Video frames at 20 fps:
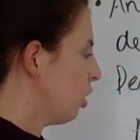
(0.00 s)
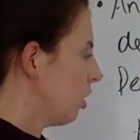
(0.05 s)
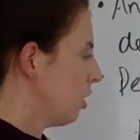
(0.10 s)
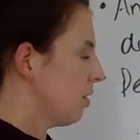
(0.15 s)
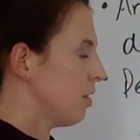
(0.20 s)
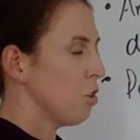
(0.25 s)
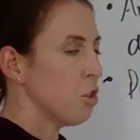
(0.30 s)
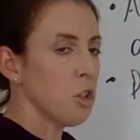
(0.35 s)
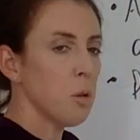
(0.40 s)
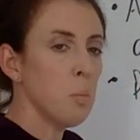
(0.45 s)

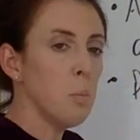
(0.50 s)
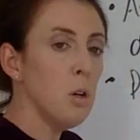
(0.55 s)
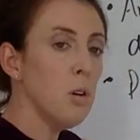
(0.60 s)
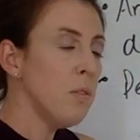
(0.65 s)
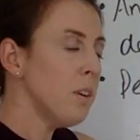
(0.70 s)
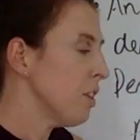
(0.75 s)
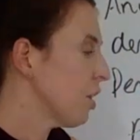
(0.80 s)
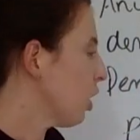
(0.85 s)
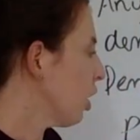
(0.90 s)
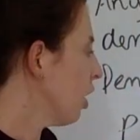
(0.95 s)
since you're
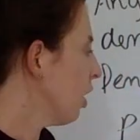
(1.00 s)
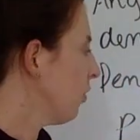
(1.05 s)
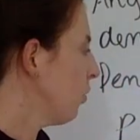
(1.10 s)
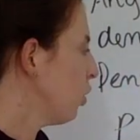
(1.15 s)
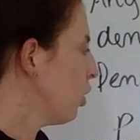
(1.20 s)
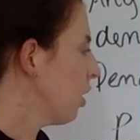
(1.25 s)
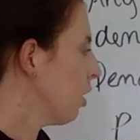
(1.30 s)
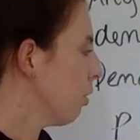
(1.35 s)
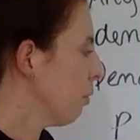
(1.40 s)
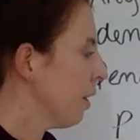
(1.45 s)
moving the curve, you
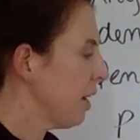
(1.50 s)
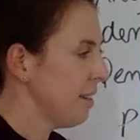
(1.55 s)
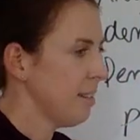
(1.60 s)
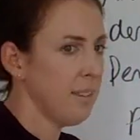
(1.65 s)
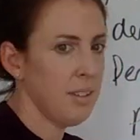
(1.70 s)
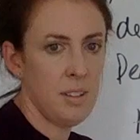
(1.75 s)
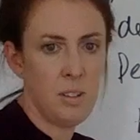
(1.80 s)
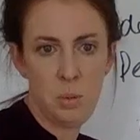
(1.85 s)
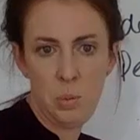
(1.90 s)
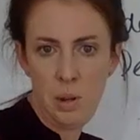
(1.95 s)
can erase
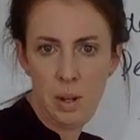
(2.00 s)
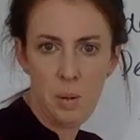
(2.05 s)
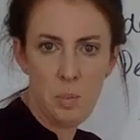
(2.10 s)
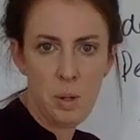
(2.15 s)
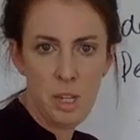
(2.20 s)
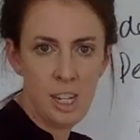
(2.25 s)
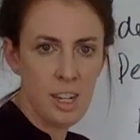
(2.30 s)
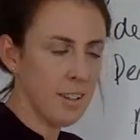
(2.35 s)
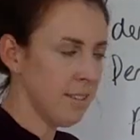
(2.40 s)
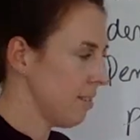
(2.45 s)
this one
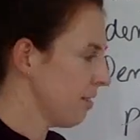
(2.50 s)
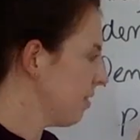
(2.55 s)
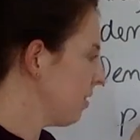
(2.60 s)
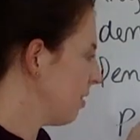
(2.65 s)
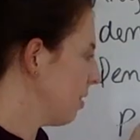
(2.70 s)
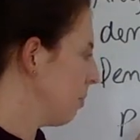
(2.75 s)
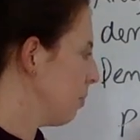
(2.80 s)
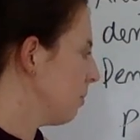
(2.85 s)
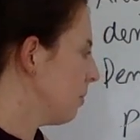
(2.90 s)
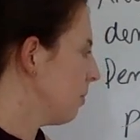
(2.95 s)
because
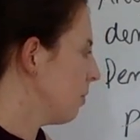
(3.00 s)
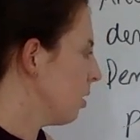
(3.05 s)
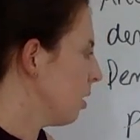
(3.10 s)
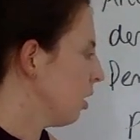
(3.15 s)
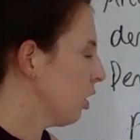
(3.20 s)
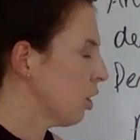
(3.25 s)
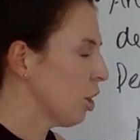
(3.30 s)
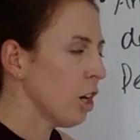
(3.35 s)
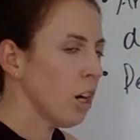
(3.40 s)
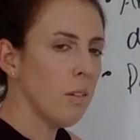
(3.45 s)

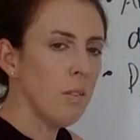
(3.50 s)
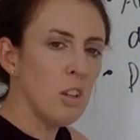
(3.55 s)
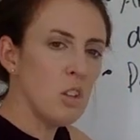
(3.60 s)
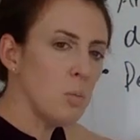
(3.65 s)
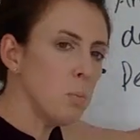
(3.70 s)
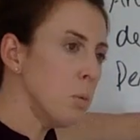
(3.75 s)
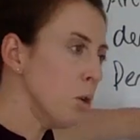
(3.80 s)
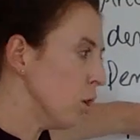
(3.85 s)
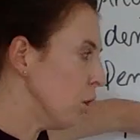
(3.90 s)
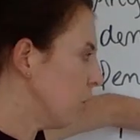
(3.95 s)
the curve is
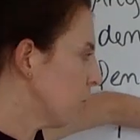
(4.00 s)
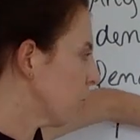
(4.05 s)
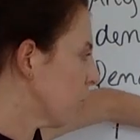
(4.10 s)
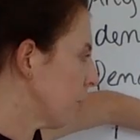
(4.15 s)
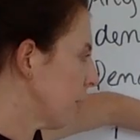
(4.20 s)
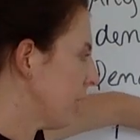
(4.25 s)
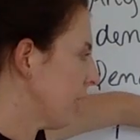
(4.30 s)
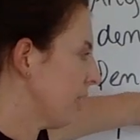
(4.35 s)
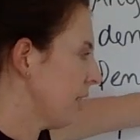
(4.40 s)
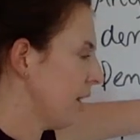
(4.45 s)
moved from
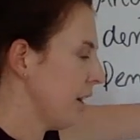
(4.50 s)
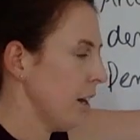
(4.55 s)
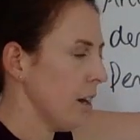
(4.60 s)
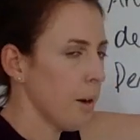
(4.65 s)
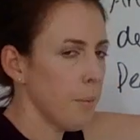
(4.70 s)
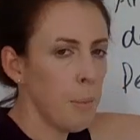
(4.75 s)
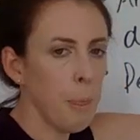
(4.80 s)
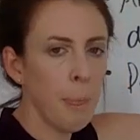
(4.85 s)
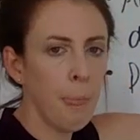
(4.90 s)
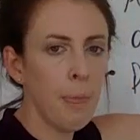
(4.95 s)
here to
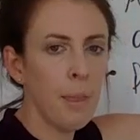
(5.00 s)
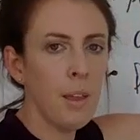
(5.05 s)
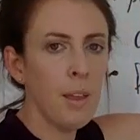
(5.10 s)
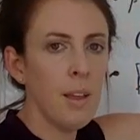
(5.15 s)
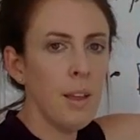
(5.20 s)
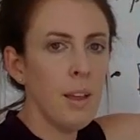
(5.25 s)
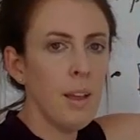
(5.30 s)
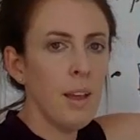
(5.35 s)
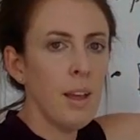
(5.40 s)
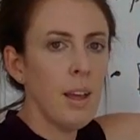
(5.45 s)
here.
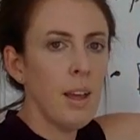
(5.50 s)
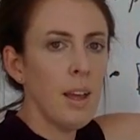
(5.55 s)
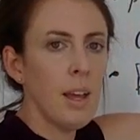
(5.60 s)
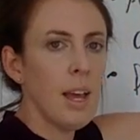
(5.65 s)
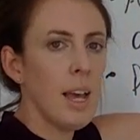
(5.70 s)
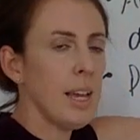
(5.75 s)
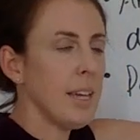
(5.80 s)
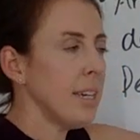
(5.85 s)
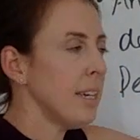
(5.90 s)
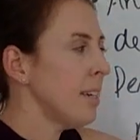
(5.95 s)

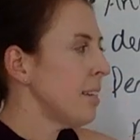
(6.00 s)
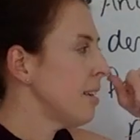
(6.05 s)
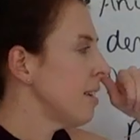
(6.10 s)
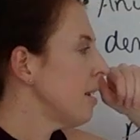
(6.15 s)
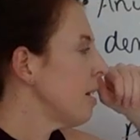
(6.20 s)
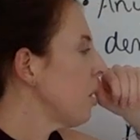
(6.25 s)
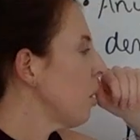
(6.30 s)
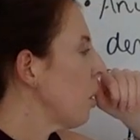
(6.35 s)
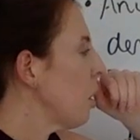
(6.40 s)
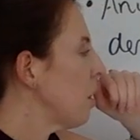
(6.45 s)

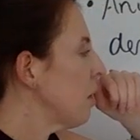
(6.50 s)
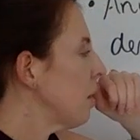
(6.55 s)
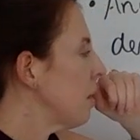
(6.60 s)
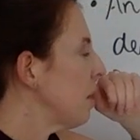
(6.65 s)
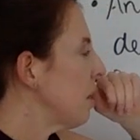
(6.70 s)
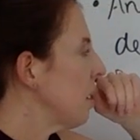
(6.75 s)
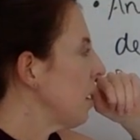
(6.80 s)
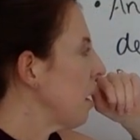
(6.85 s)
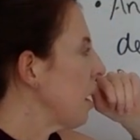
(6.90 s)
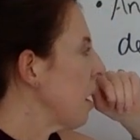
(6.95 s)
Again,
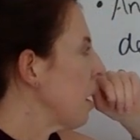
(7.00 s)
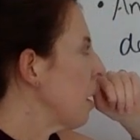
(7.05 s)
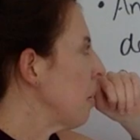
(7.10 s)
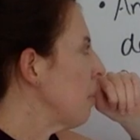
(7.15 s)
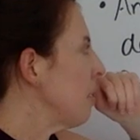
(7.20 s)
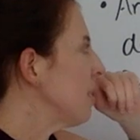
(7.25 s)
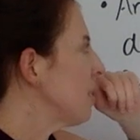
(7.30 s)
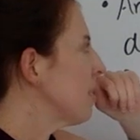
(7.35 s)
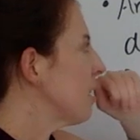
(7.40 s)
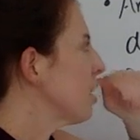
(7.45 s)

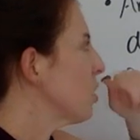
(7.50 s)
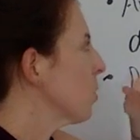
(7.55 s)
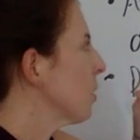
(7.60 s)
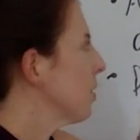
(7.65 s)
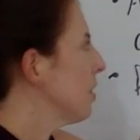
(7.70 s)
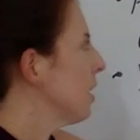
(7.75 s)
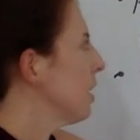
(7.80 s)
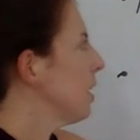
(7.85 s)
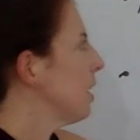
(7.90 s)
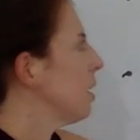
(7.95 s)
since we're
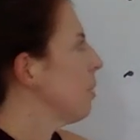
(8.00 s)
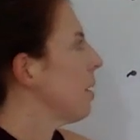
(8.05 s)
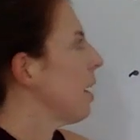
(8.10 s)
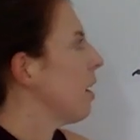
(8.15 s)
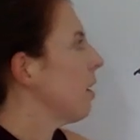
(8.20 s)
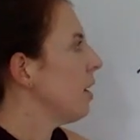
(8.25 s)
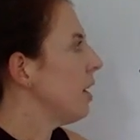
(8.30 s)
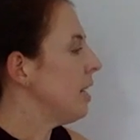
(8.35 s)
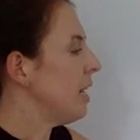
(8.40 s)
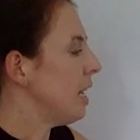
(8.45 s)
thinking
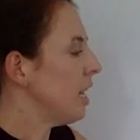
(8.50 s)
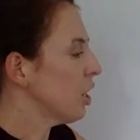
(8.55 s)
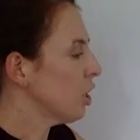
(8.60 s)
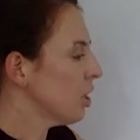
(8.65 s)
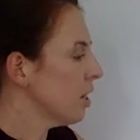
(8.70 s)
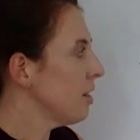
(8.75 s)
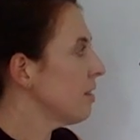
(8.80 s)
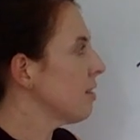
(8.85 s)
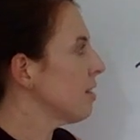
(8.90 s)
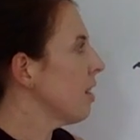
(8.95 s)
about an
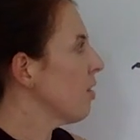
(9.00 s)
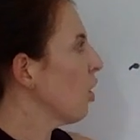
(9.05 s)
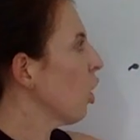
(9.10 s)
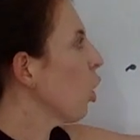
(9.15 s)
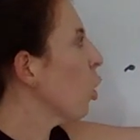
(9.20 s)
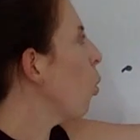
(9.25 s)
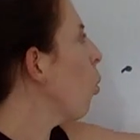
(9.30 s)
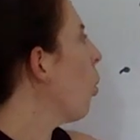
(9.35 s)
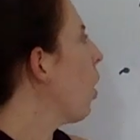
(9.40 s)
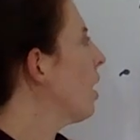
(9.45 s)
increase in the
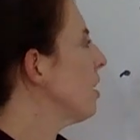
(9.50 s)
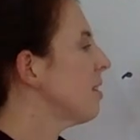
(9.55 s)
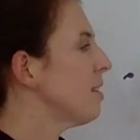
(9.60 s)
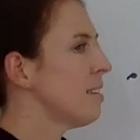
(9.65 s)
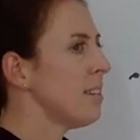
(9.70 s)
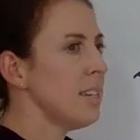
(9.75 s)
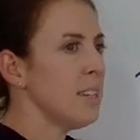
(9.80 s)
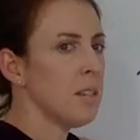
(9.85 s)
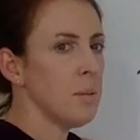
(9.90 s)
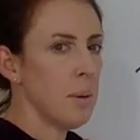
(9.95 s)

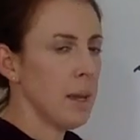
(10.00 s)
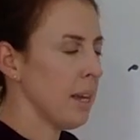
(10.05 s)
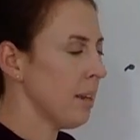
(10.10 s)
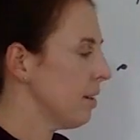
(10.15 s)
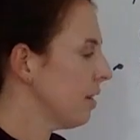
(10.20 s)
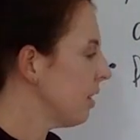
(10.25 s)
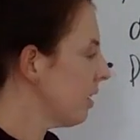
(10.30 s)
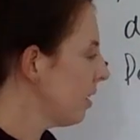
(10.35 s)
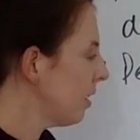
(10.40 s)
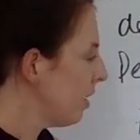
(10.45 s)
quantity
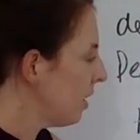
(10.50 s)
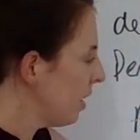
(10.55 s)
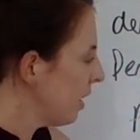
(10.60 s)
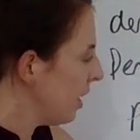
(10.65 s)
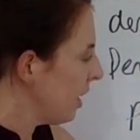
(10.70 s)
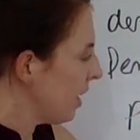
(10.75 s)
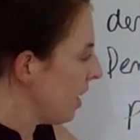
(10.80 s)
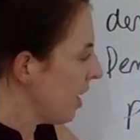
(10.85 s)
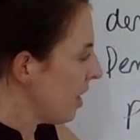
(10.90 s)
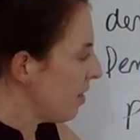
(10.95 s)
demanded,
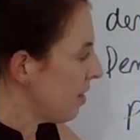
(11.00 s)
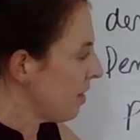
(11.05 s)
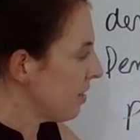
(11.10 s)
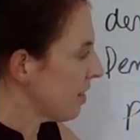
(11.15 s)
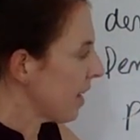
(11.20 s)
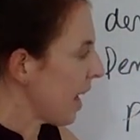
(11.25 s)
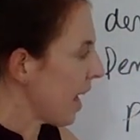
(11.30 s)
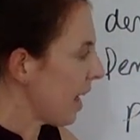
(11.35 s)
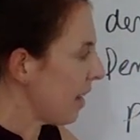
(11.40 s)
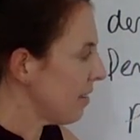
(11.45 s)
this
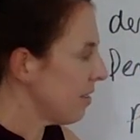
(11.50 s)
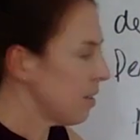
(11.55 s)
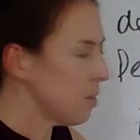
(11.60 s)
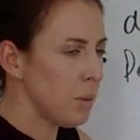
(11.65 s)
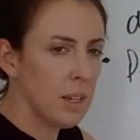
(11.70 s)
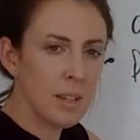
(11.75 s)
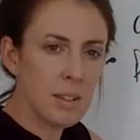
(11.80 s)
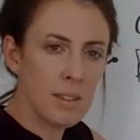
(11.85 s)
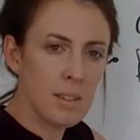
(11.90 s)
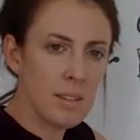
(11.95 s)
has to
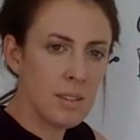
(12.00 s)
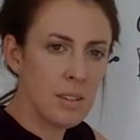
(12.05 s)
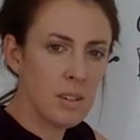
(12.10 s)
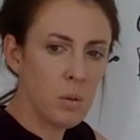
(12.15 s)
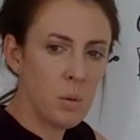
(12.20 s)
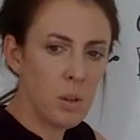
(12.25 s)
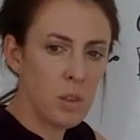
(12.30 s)
be consistent